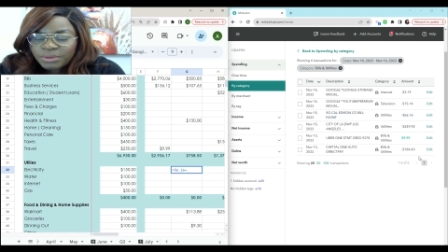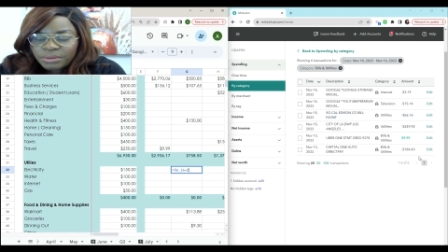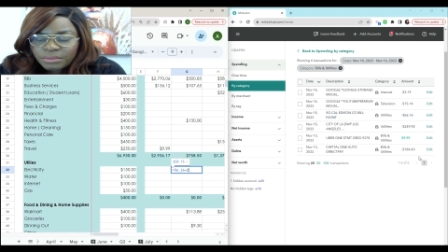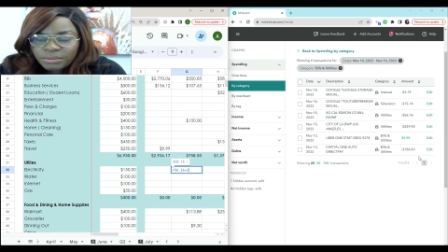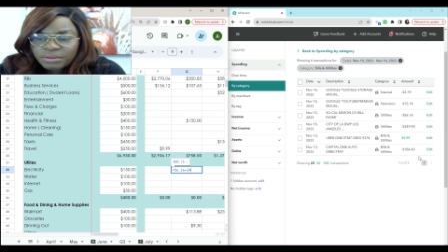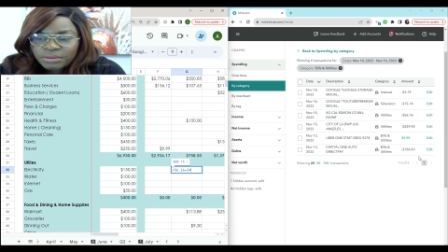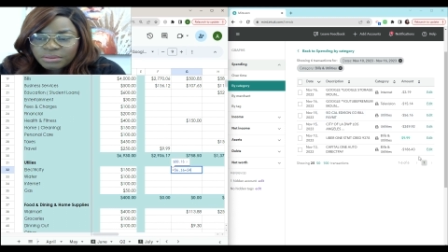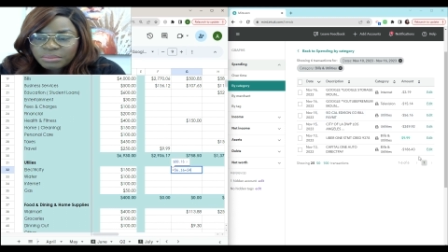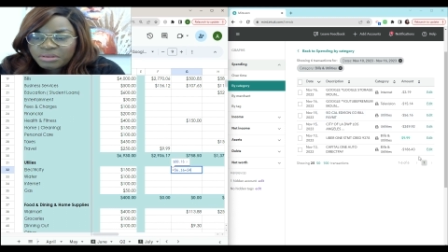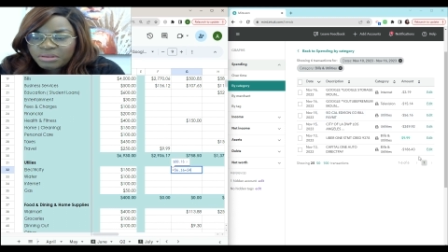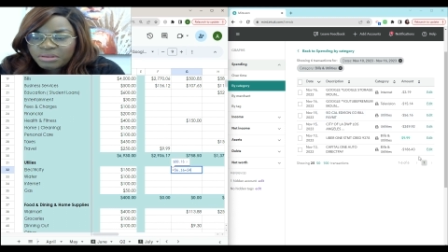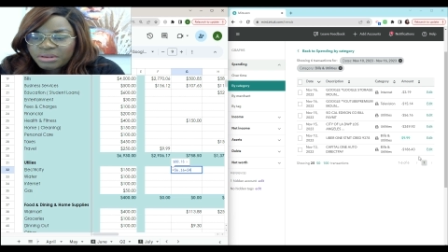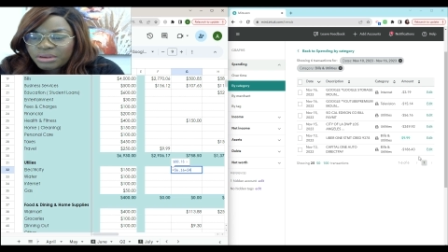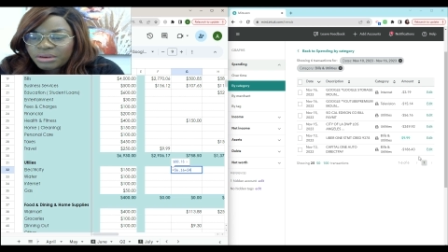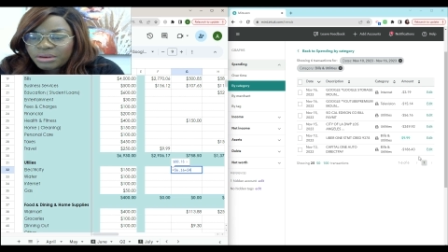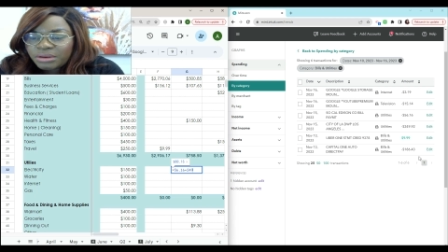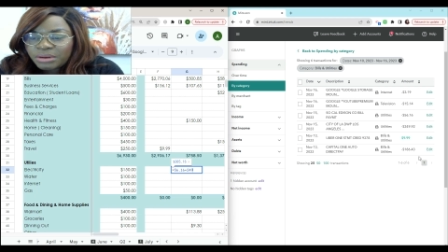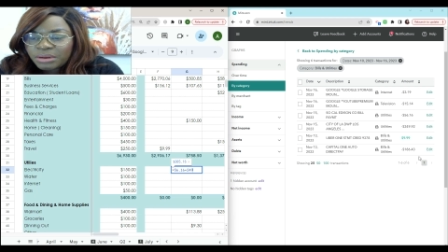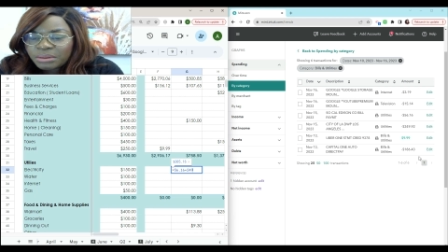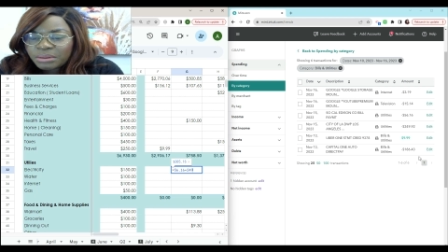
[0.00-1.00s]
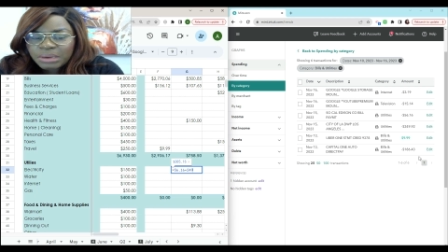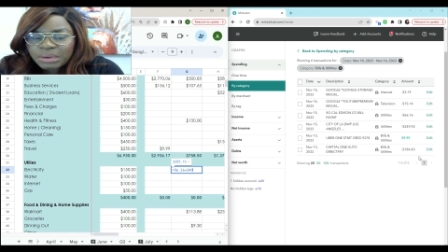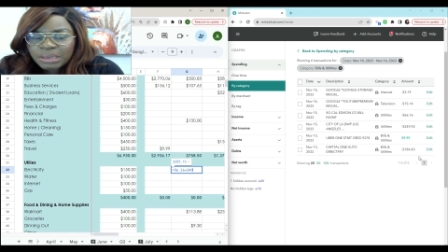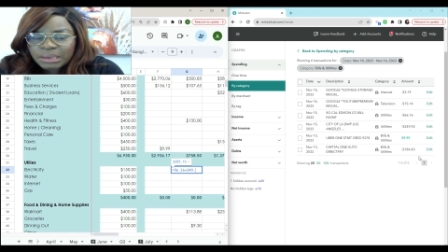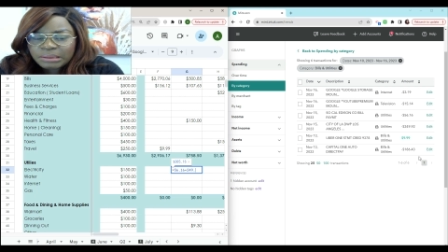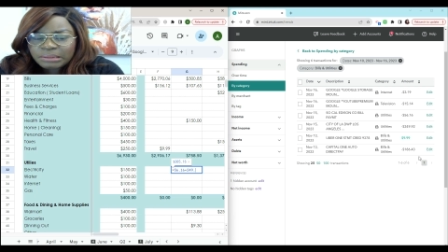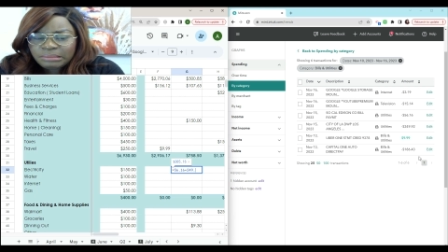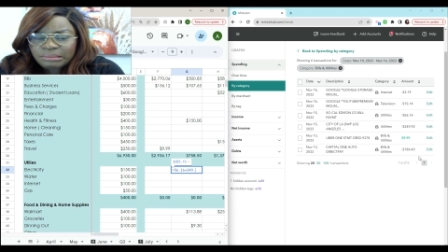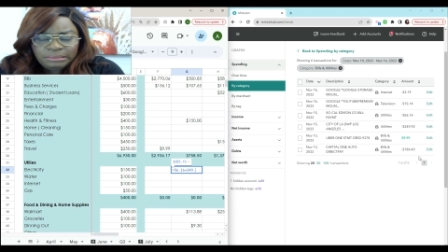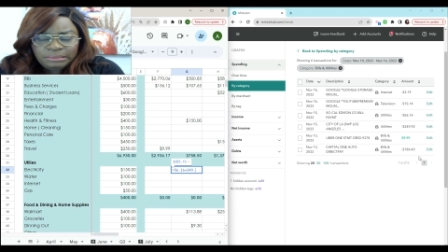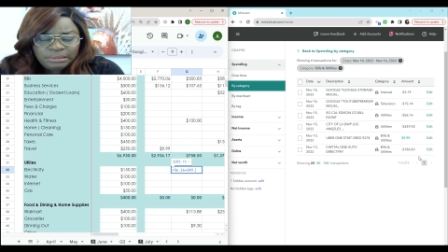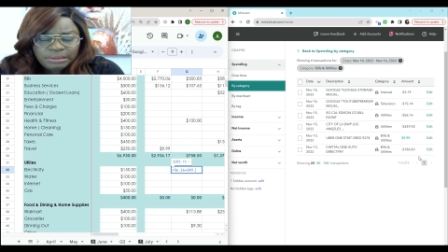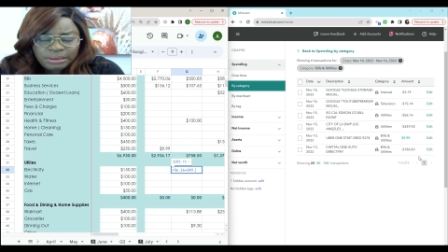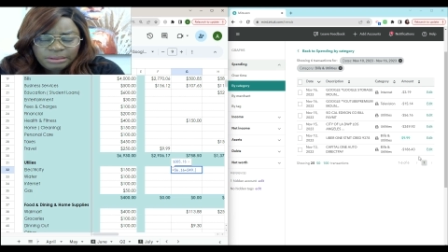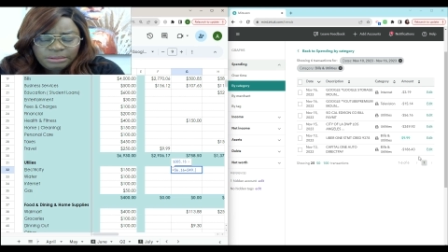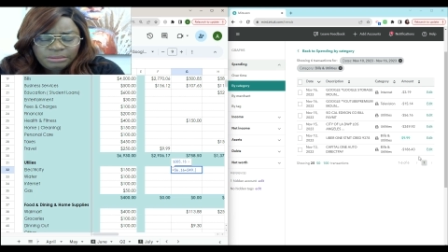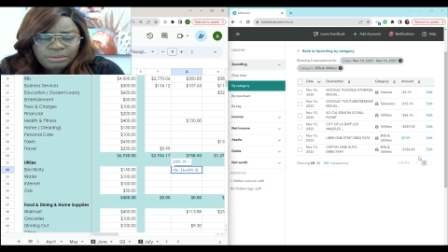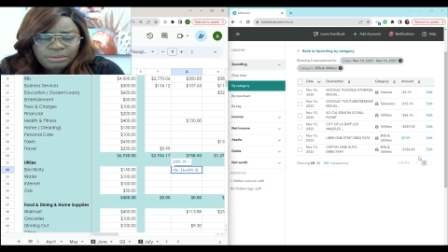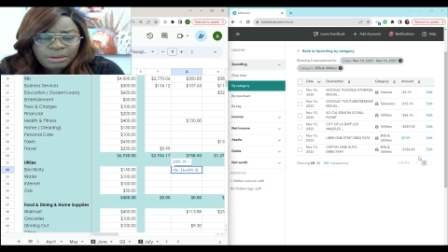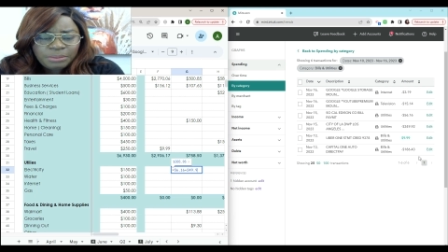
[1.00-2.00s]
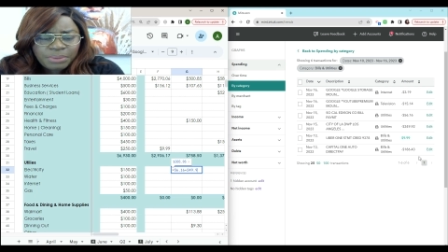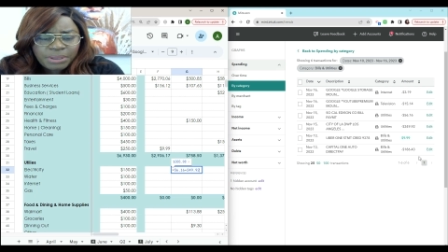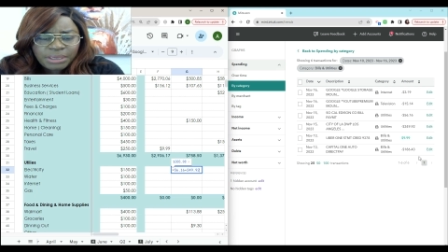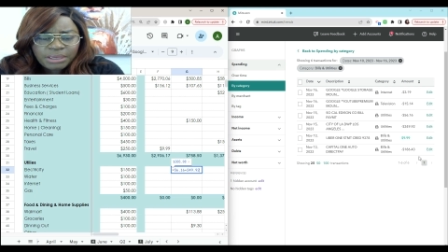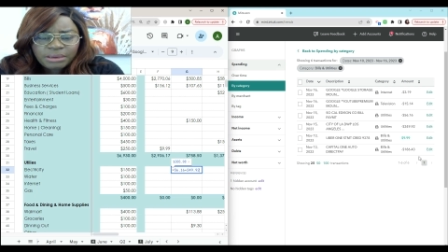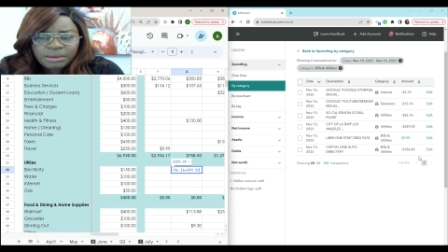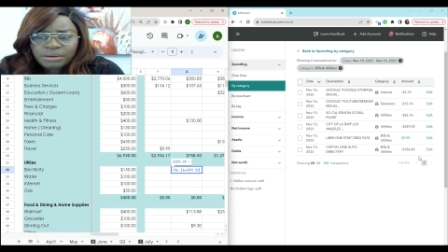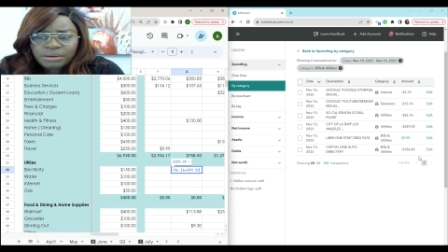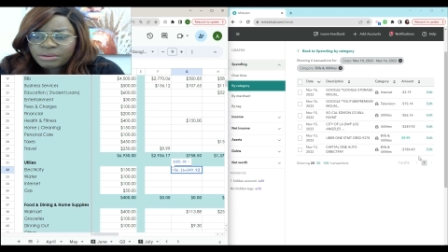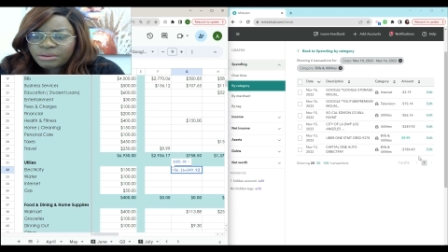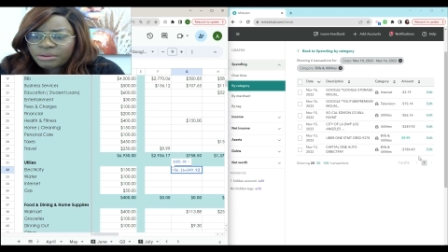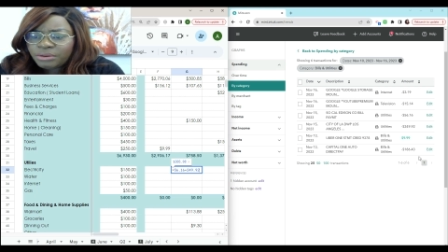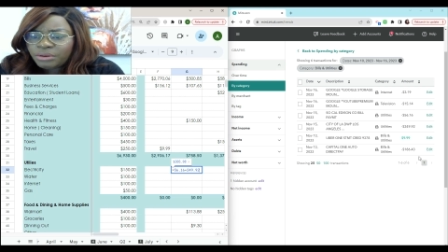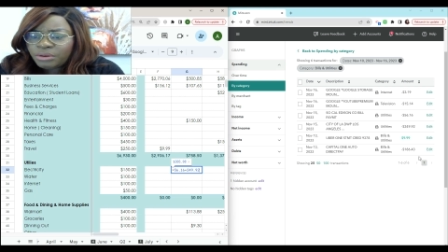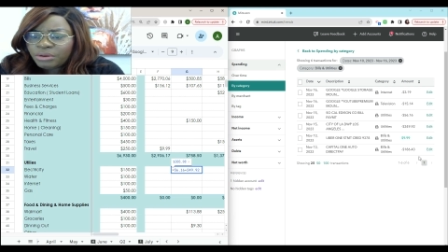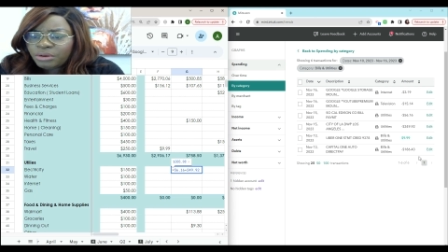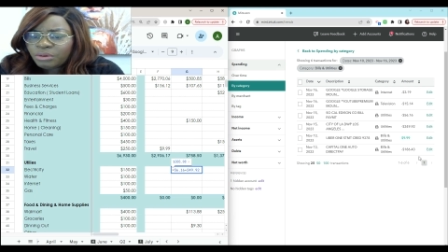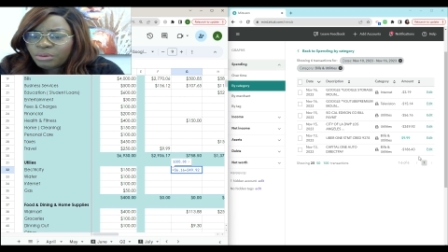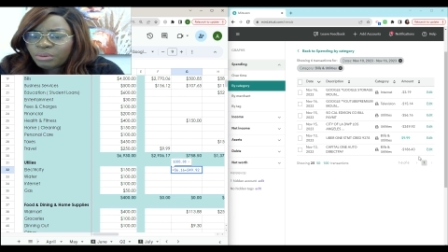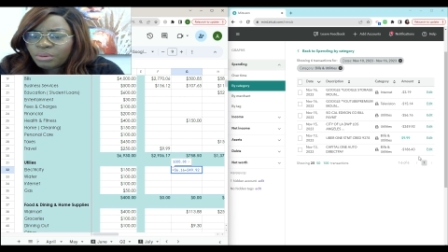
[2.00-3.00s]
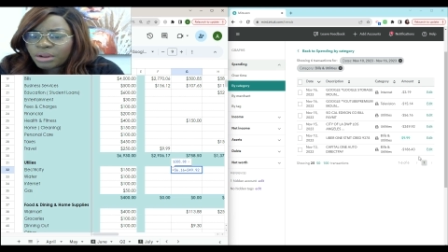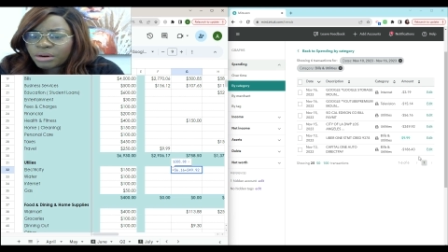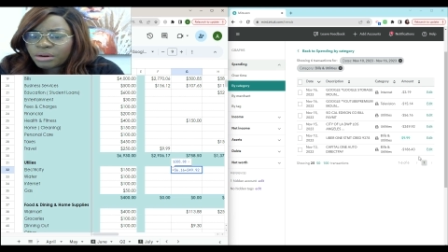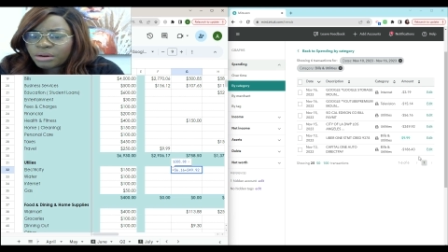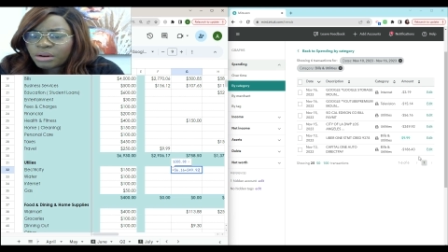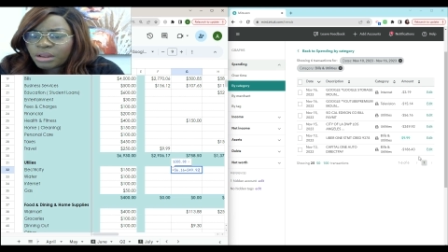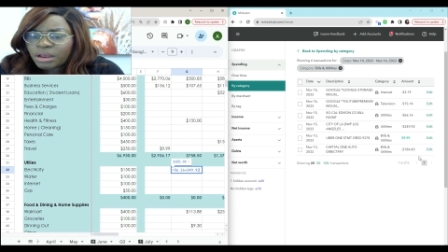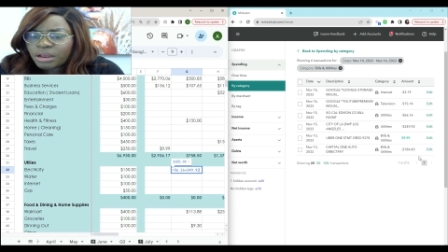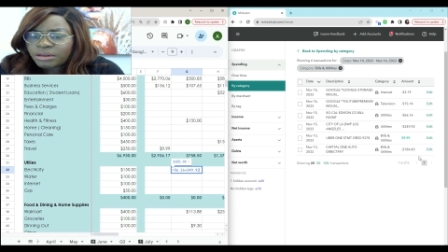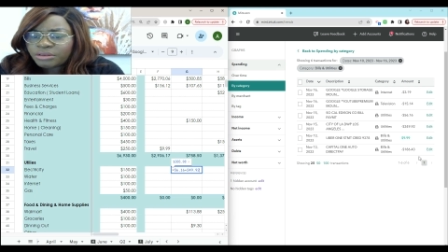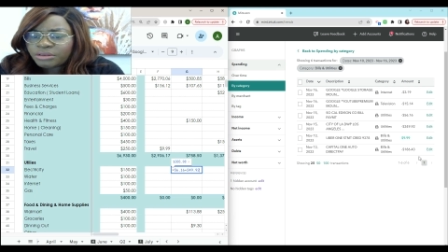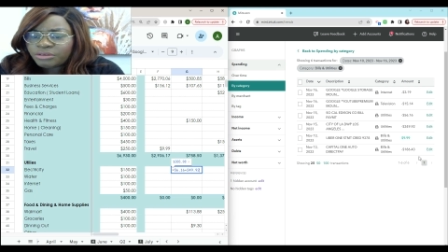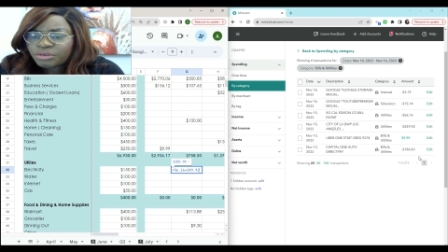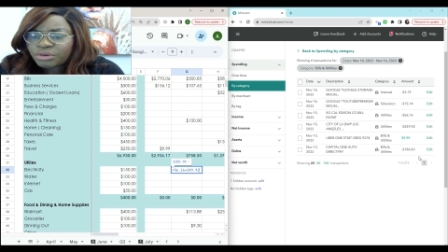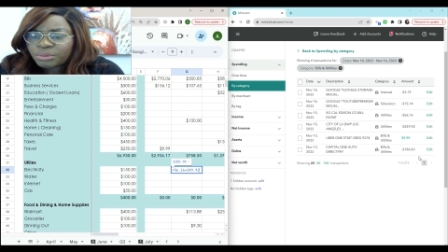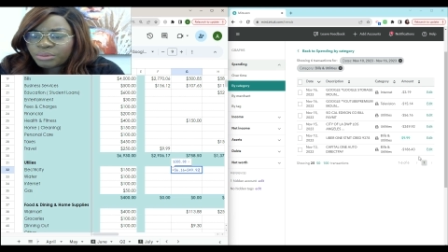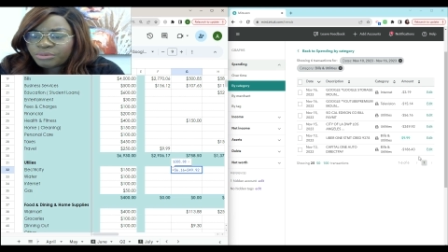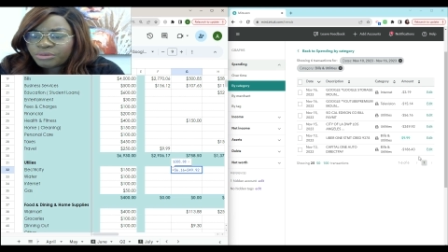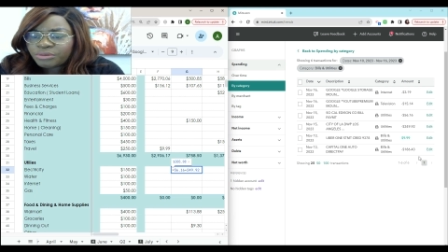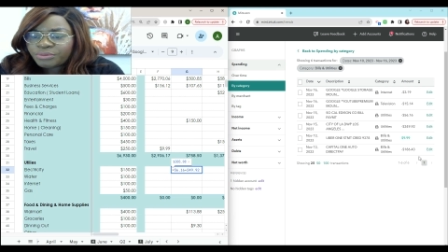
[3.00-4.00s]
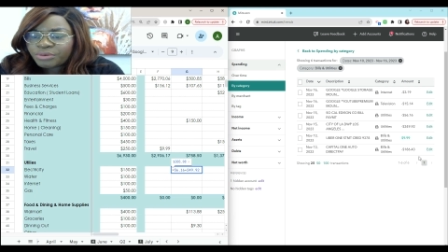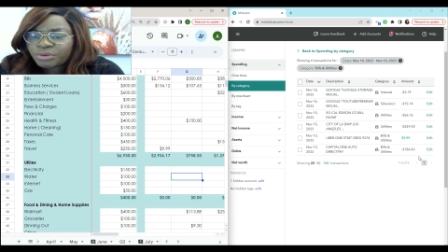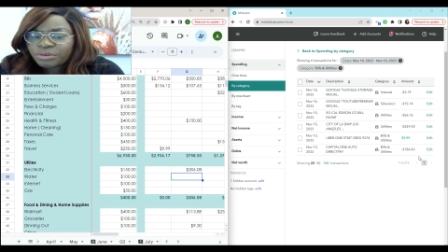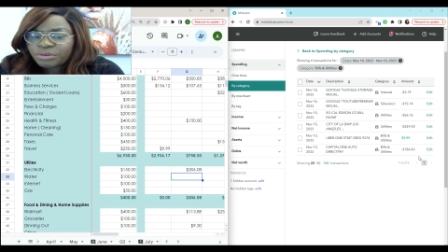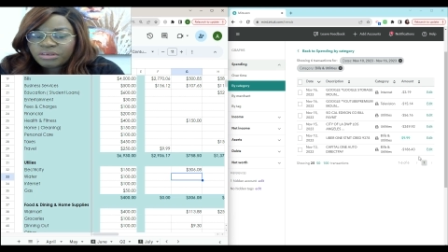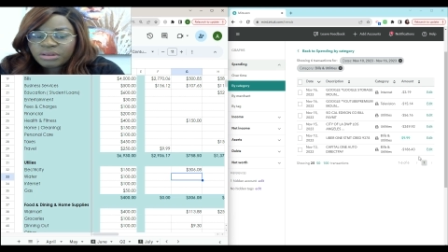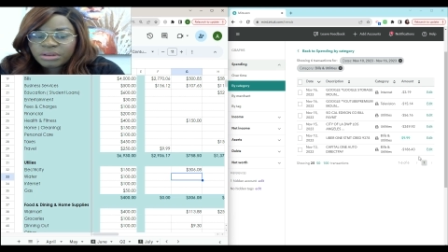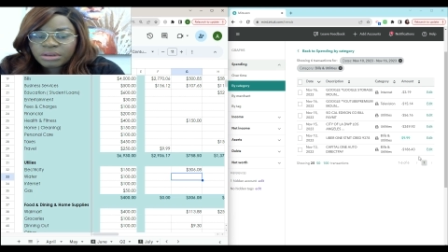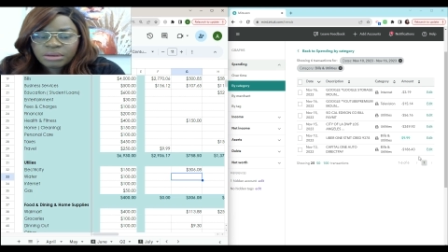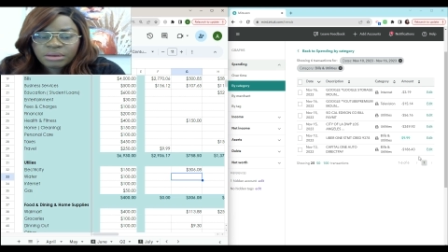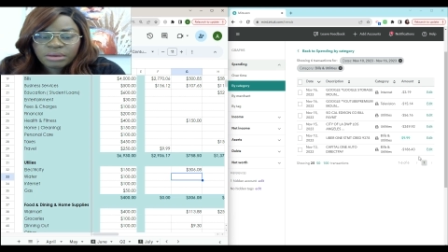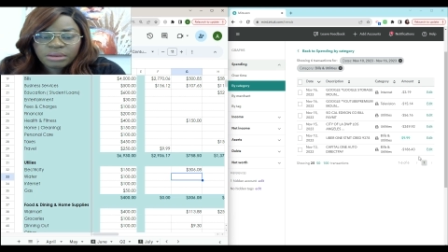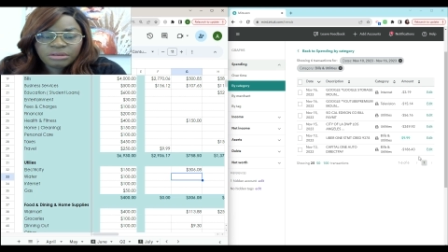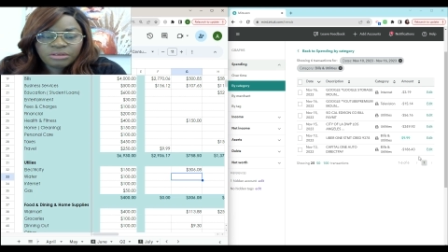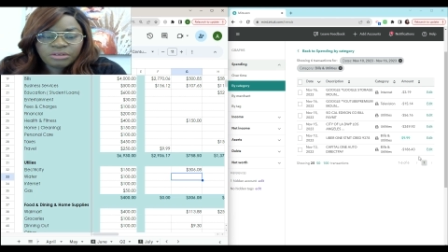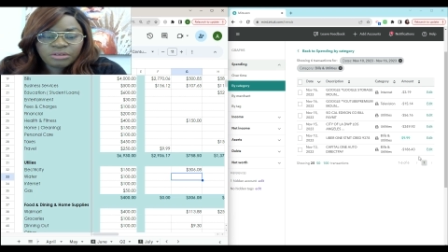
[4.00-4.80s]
So I'm sitting here, I'm like, I know I paid quite a lot in terms of utilities.